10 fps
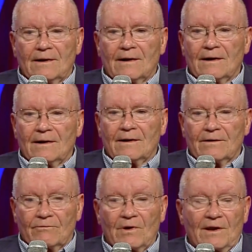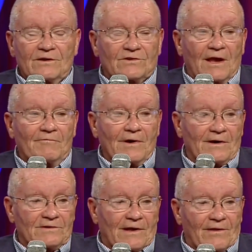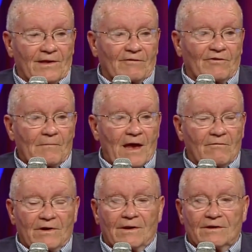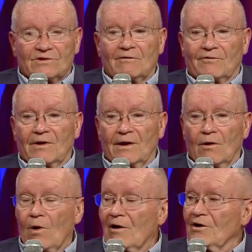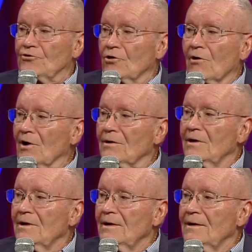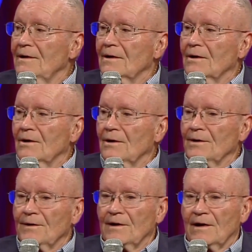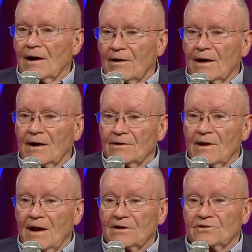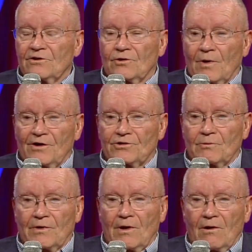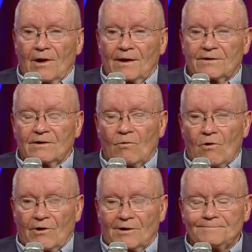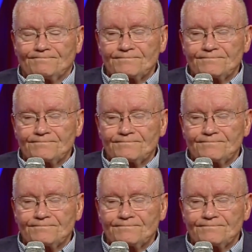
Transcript: really saved us, I think, from suffering a wiring short in our situation with all that water.